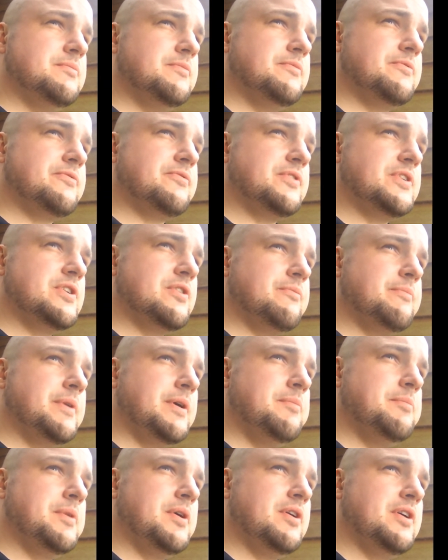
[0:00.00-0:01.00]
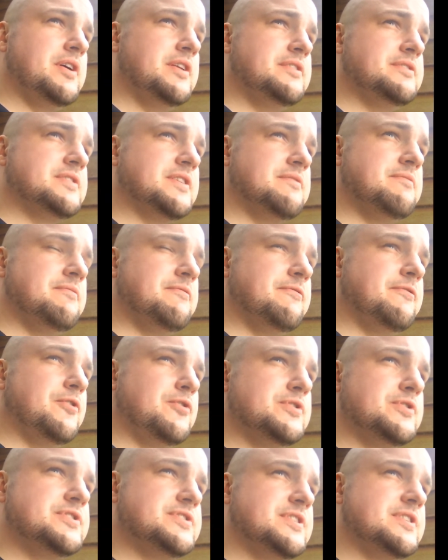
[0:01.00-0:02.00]
free up my mind, and
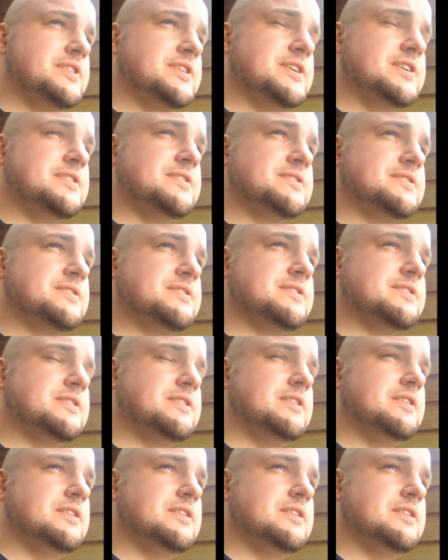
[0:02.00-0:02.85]
voicing these